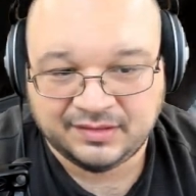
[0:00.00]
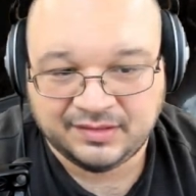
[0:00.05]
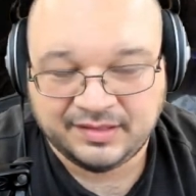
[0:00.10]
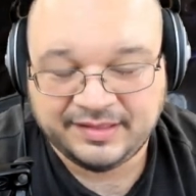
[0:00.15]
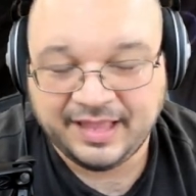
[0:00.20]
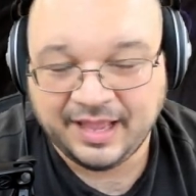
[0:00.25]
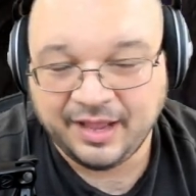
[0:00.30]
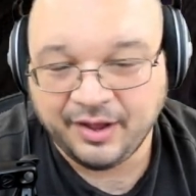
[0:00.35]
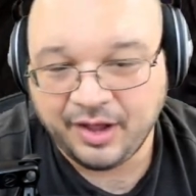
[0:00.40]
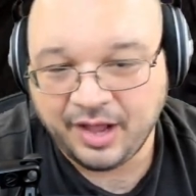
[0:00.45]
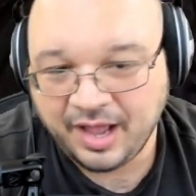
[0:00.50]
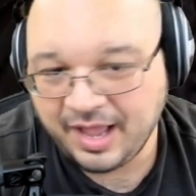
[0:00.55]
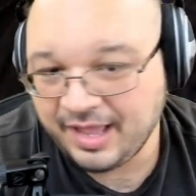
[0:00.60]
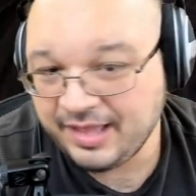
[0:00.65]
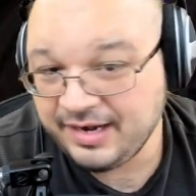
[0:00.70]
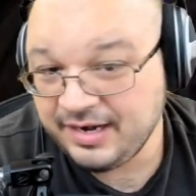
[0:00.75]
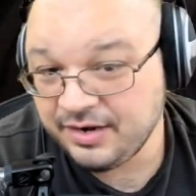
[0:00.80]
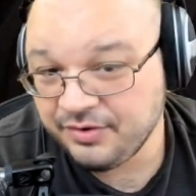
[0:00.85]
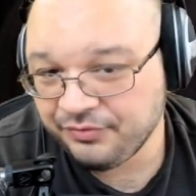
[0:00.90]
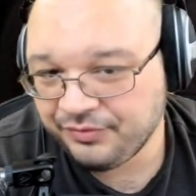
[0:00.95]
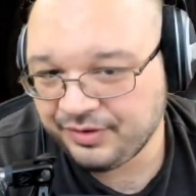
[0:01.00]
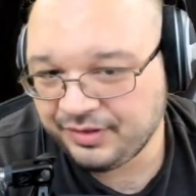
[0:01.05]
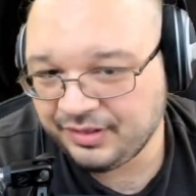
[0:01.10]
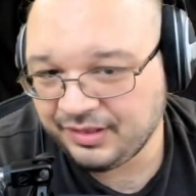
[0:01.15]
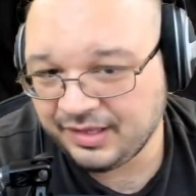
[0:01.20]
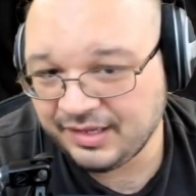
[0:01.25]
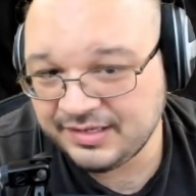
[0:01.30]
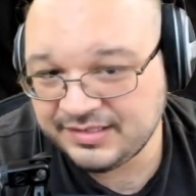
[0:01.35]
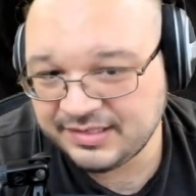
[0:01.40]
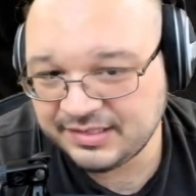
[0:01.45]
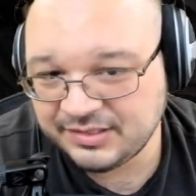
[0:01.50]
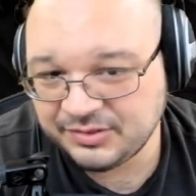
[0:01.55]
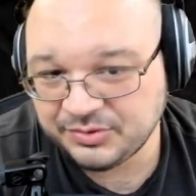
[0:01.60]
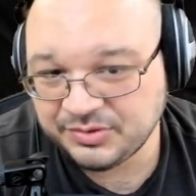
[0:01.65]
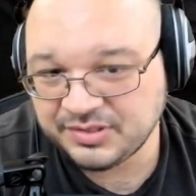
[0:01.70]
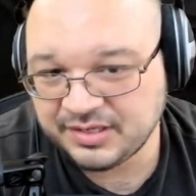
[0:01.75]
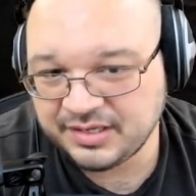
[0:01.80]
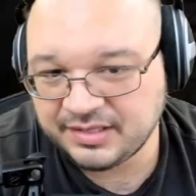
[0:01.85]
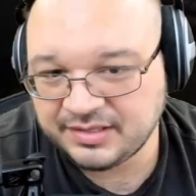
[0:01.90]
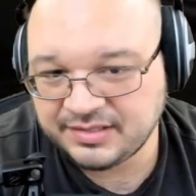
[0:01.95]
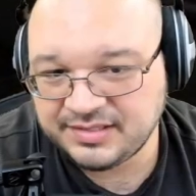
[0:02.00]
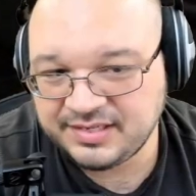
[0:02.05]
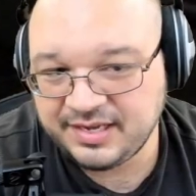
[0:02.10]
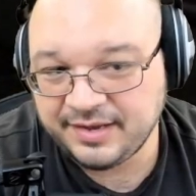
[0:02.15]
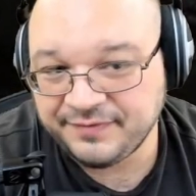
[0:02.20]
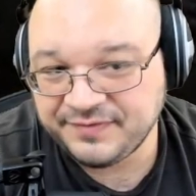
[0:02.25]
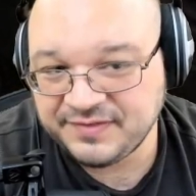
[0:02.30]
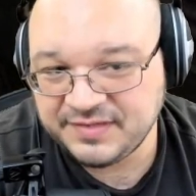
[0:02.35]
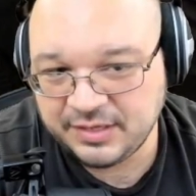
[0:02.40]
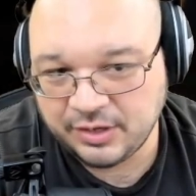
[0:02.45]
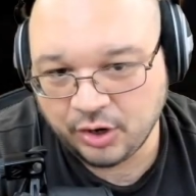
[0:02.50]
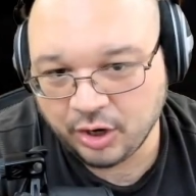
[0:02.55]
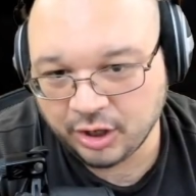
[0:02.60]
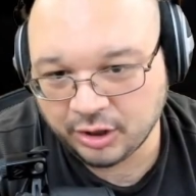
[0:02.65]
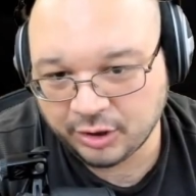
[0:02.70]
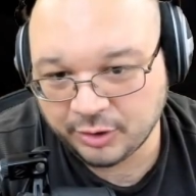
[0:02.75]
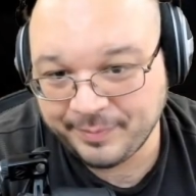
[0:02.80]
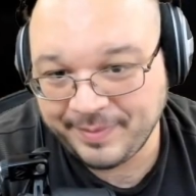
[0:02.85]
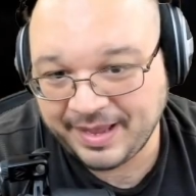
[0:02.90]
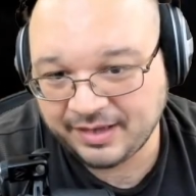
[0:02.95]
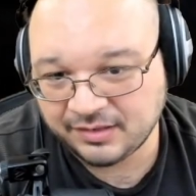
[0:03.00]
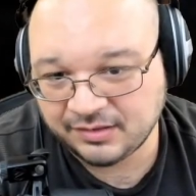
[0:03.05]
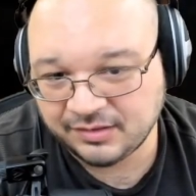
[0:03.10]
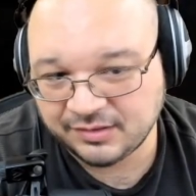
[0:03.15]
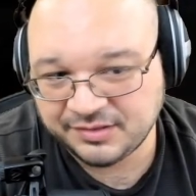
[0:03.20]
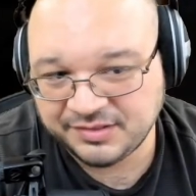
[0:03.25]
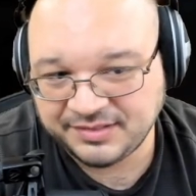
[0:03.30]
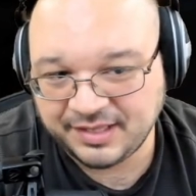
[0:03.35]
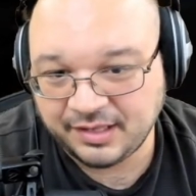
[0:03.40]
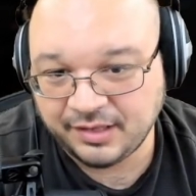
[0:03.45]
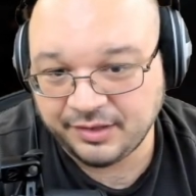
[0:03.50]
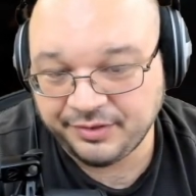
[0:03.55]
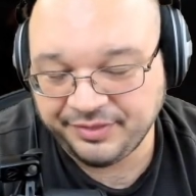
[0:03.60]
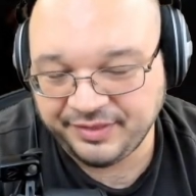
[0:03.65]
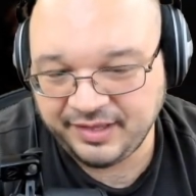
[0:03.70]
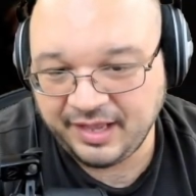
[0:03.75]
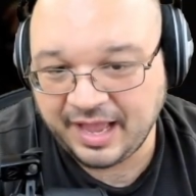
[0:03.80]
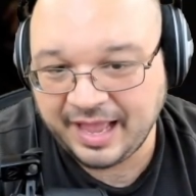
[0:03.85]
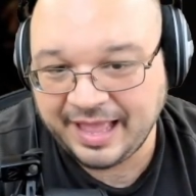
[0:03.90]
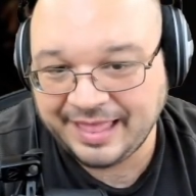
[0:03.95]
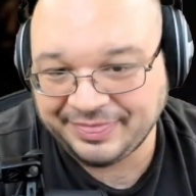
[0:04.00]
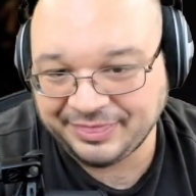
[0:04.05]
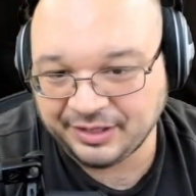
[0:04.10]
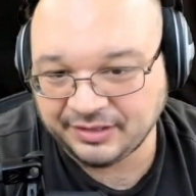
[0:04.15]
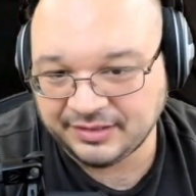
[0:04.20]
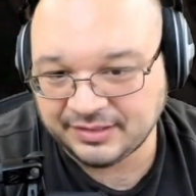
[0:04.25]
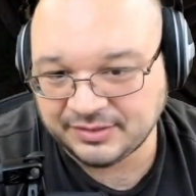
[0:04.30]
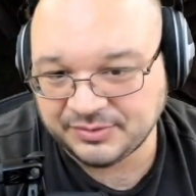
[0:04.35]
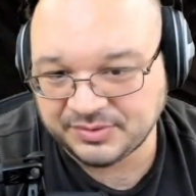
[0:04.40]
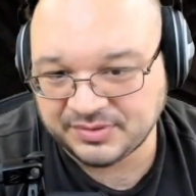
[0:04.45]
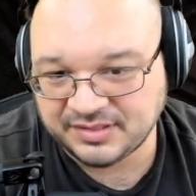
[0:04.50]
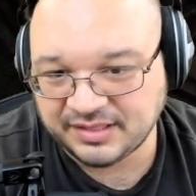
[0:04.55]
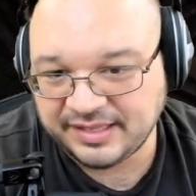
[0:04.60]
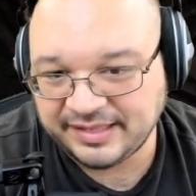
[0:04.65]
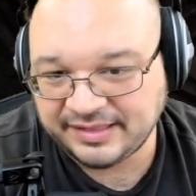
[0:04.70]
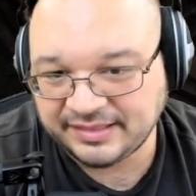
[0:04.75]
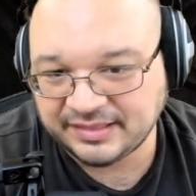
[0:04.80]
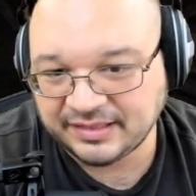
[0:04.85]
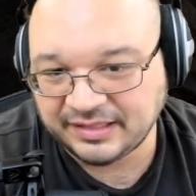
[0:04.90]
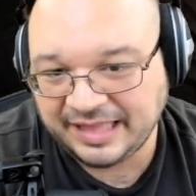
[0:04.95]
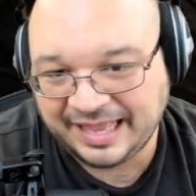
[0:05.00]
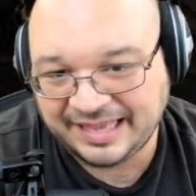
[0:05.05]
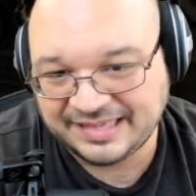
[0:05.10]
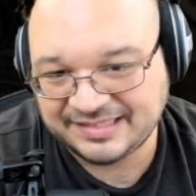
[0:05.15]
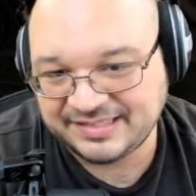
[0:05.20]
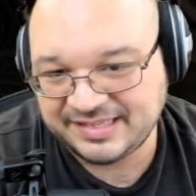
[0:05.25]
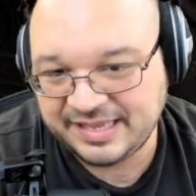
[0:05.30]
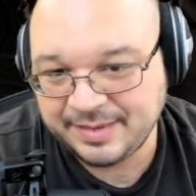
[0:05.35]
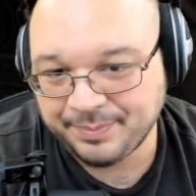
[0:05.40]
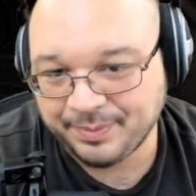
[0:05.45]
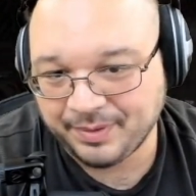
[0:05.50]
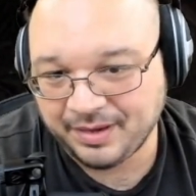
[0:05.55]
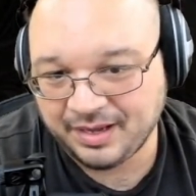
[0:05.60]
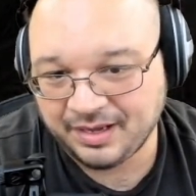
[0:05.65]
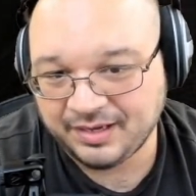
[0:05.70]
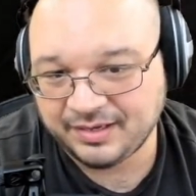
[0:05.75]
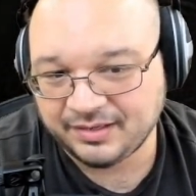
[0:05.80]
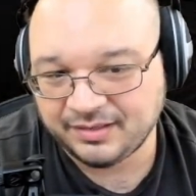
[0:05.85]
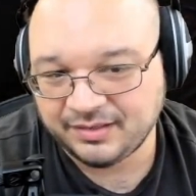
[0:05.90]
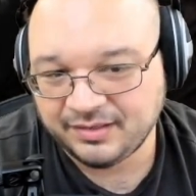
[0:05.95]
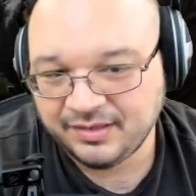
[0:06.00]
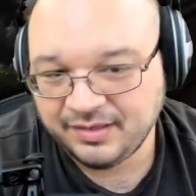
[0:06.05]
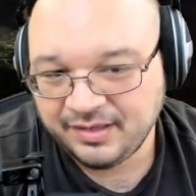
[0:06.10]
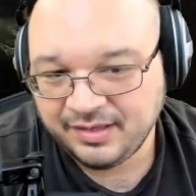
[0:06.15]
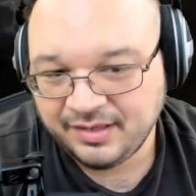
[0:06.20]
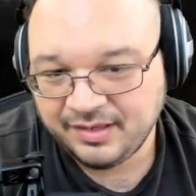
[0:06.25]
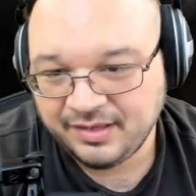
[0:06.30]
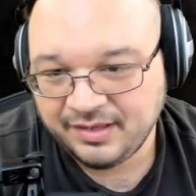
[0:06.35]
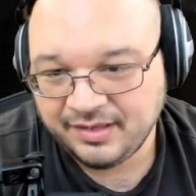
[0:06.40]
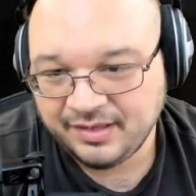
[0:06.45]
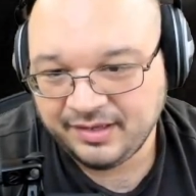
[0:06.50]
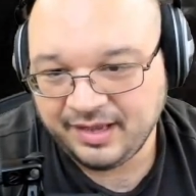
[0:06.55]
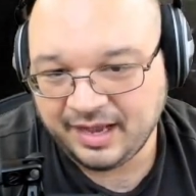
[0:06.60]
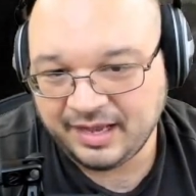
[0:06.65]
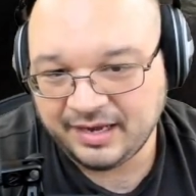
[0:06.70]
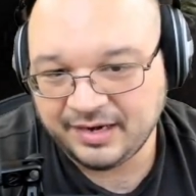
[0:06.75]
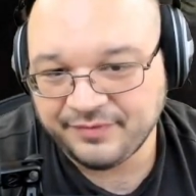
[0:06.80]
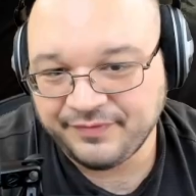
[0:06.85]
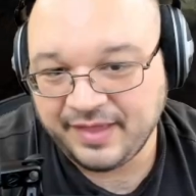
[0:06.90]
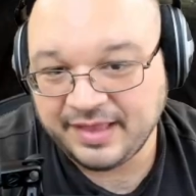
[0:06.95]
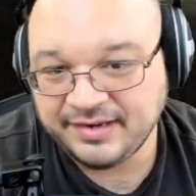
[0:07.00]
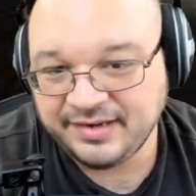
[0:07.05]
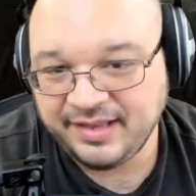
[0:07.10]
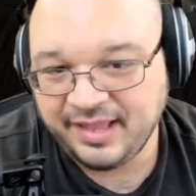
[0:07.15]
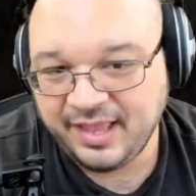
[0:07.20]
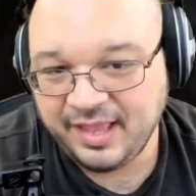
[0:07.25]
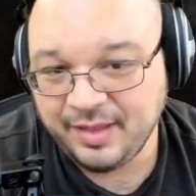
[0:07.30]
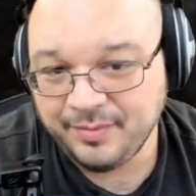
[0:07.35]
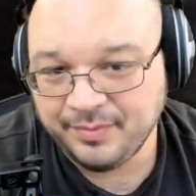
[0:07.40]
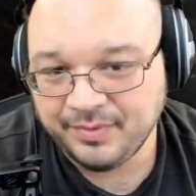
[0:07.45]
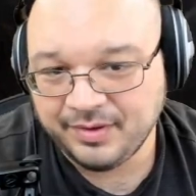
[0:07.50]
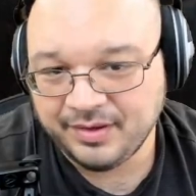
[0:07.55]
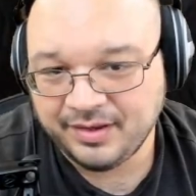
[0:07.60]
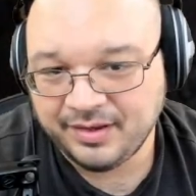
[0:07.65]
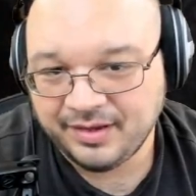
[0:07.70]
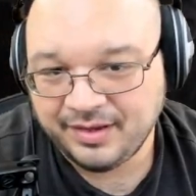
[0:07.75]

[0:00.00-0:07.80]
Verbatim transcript: Now, I didn't realize this was a TFT auto battler style thing. I thought this was like the last epoch kind of end game.